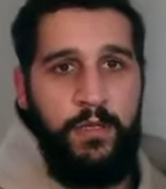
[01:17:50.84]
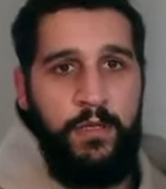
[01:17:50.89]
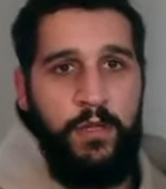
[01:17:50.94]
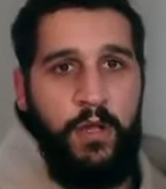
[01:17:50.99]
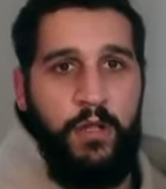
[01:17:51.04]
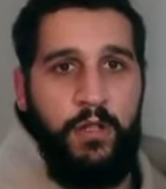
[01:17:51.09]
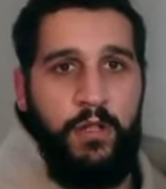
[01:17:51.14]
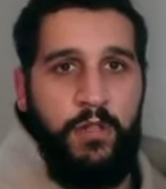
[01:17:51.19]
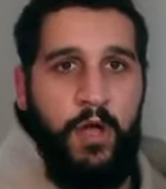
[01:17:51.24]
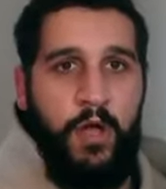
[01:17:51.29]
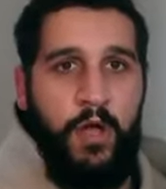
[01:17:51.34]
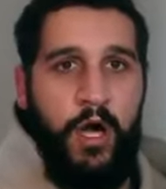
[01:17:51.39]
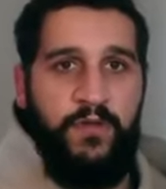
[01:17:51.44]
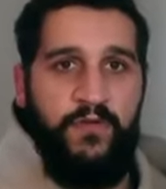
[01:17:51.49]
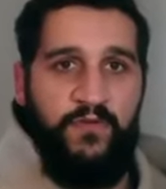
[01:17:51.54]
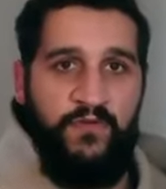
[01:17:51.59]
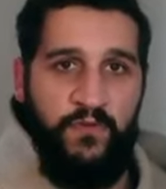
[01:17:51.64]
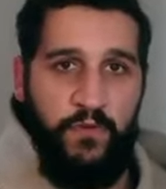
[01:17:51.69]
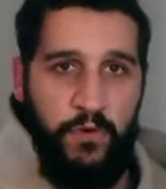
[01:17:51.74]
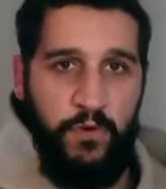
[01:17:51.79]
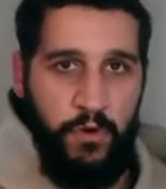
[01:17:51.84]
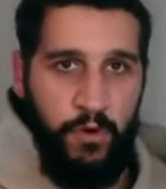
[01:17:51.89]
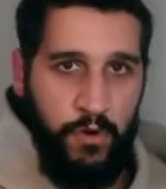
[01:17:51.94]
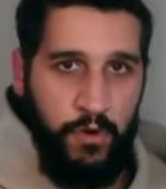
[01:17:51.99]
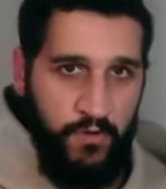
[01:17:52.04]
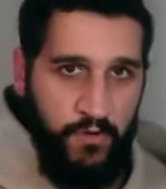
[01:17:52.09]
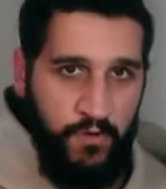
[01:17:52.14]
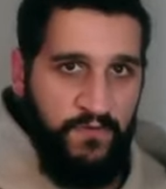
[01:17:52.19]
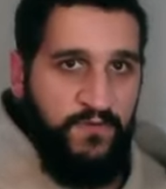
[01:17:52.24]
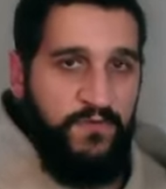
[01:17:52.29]
a lot of
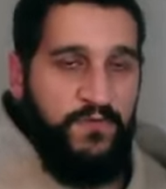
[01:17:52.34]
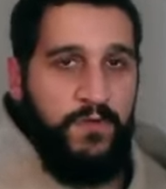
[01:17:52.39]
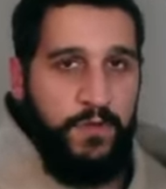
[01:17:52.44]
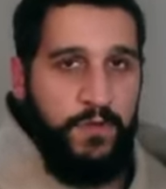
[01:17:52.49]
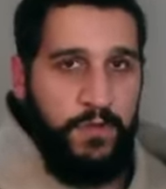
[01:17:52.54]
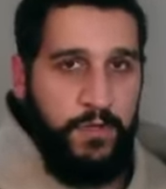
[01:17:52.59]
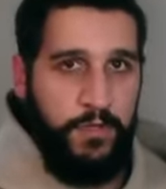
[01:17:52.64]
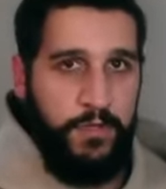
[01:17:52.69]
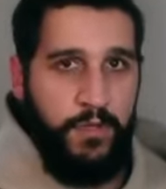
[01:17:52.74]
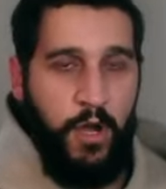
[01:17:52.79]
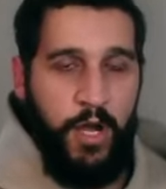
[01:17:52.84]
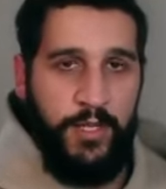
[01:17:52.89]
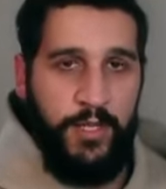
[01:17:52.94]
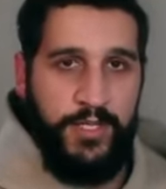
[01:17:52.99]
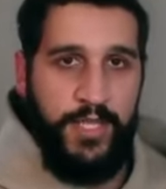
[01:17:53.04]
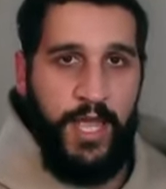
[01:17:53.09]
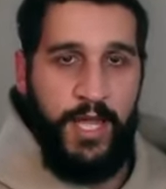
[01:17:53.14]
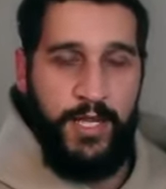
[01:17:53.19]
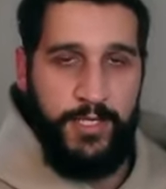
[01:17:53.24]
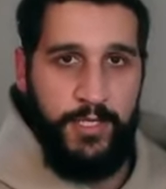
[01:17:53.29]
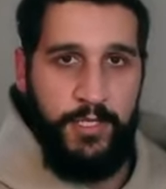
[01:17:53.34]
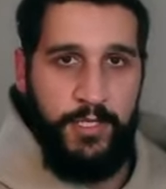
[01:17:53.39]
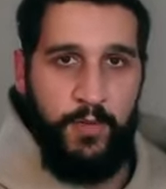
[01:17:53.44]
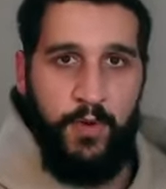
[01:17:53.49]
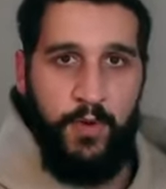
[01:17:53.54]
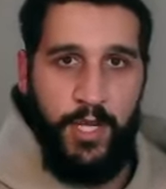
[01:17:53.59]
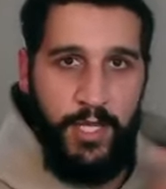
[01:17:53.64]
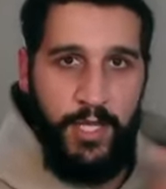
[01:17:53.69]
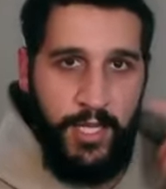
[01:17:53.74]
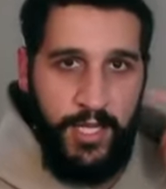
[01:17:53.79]
nerve contact in them,
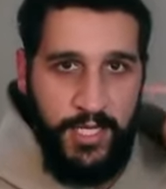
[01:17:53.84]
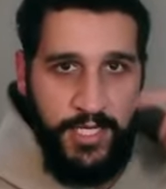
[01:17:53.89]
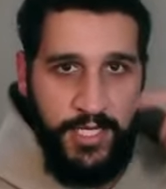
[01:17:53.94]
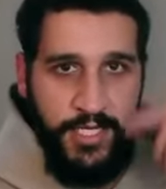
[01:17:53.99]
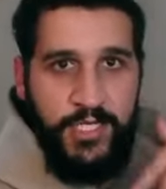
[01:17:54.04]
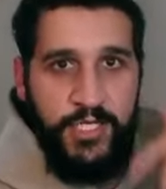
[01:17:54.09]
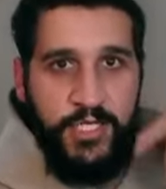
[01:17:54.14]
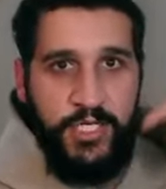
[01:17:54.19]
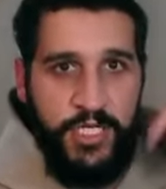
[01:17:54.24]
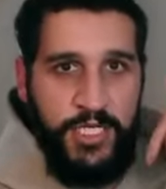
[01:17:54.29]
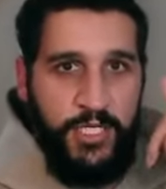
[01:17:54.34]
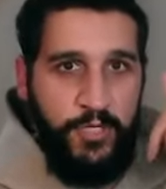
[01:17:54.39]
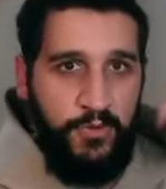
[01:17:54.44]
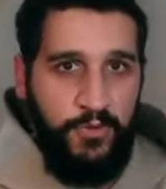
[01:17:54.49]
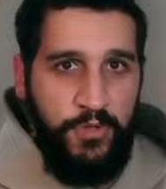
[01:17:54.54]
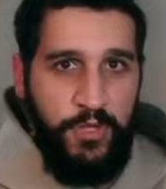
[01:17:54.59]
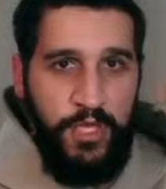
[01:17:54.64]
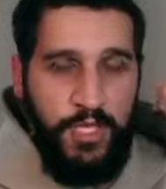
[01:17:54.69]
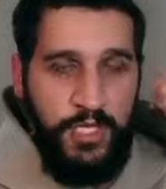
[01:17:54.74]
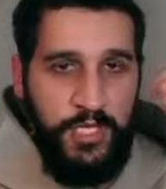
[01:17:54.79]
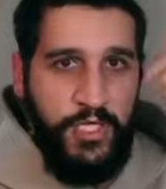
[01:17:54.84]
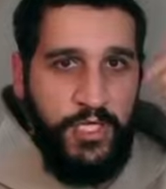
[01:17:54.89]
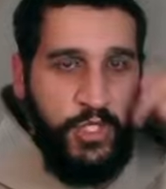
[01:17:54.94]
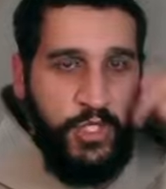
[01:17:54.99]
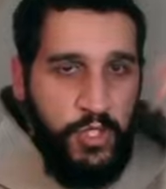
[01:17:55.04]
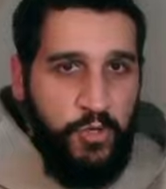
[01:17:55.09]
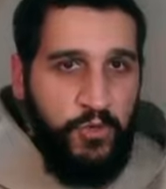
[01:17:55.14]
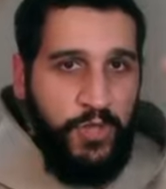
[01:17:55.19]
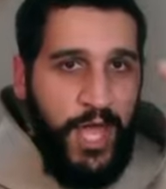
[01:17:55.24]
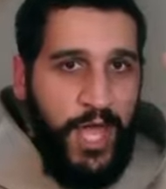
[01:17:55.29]
right? Like each tooth, each, each
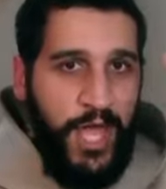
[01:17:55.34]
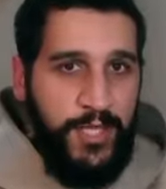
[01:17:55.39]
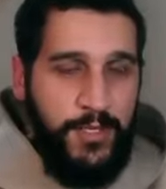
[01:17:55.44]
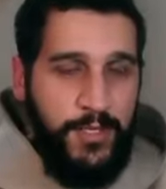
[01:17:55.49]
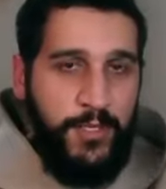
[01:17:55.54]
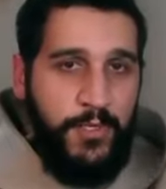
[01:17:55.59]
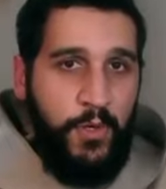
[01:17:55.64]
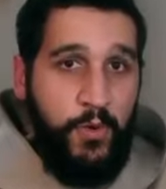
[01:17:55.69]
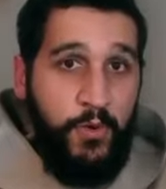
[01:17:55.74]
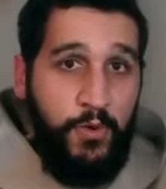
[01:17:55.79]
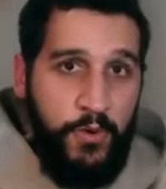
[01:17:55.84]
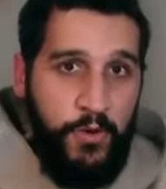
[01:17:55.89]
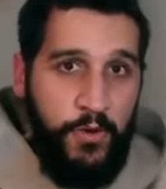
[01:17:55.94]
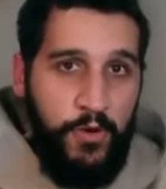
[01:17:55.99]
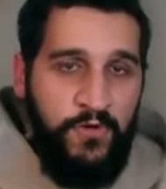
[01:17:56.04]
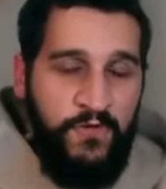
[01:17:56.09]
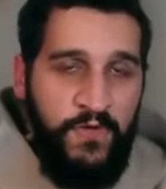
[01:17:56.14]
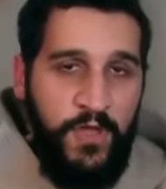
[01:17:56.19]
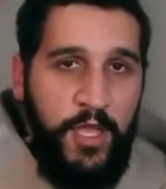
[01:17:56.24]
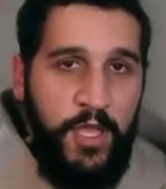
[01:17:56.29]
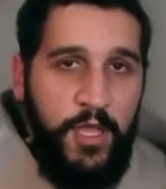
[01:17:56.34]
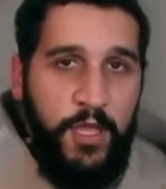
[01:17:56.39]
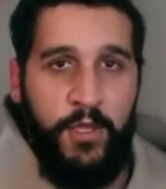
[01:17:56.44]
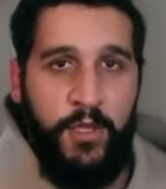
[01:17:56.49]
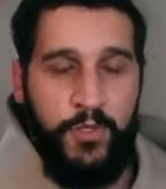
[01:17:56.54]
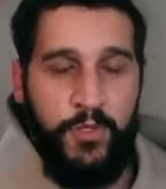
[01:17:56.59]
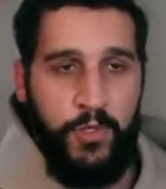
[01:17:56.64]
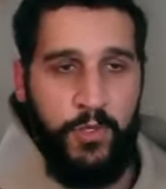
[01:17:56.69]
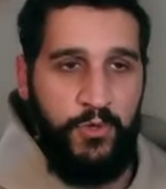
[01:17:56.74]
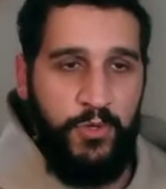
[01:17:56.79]
tooth has its own nerve.
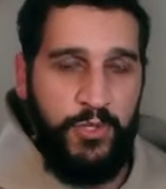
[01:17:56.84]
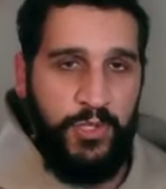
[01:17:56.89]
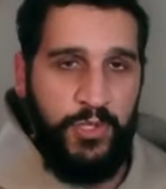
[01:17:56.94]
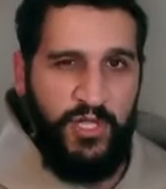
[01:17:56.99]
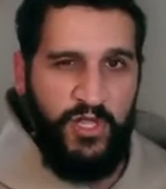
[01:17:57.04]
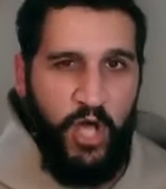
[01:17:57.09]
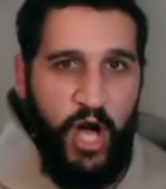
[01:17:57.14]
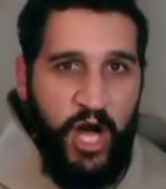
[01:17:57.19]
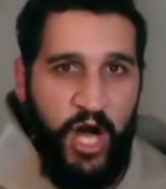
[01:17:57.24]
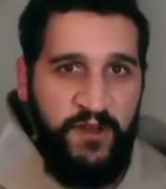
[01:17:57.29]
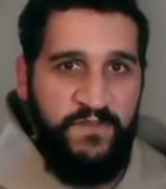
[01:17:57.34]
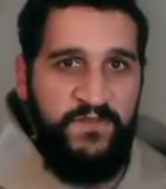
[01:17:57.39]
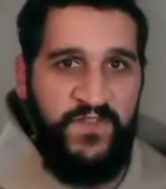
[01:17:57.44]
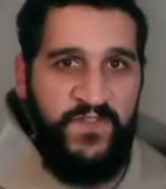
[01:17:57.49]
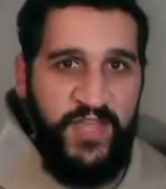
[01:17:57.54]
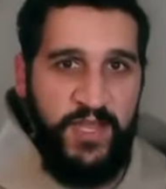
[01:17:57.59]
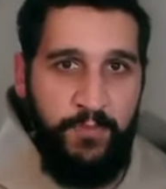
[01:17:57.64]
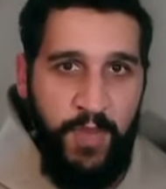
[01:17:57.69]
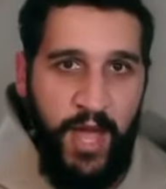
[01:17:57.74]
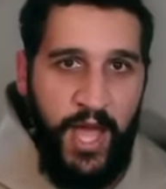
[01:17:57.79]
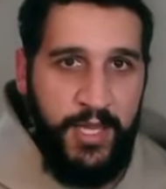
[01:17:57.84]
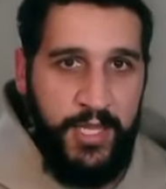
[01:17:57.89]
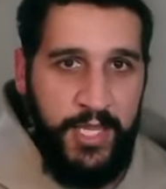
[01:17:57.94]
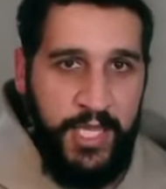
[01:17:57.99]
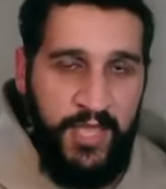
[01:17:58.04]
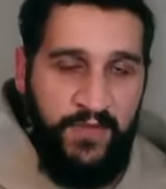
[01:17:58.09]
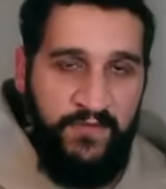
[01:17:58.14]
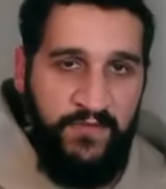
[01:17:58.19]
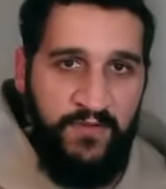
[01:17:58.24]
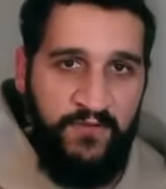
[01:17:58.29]
So there's a lot of feedback
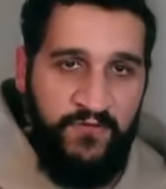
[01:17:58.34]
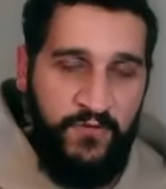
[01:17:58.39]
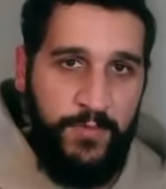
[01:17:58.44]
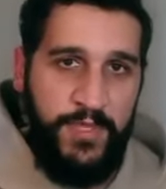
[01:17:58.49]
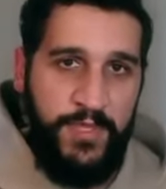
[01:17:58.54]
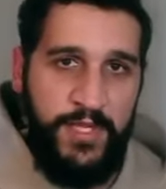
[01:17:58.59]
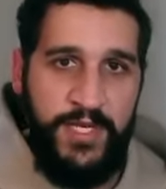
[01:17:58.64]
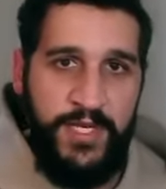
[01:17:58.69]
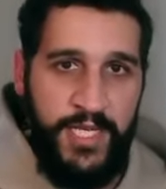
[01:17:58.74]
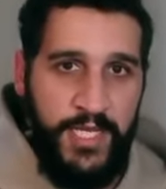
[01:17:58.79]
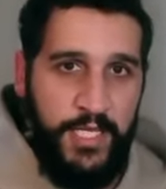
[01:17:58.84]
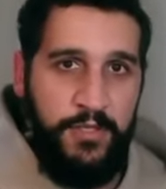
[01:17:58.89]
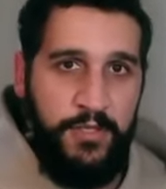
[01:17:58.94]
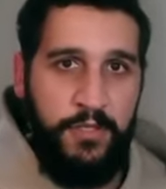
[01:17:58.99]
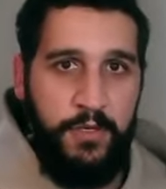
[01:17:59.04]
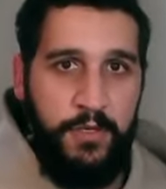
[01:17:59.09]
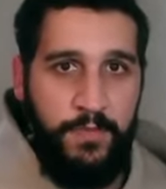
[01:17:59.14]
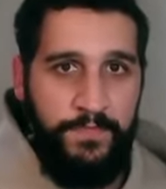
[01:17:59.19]
given from the teeth.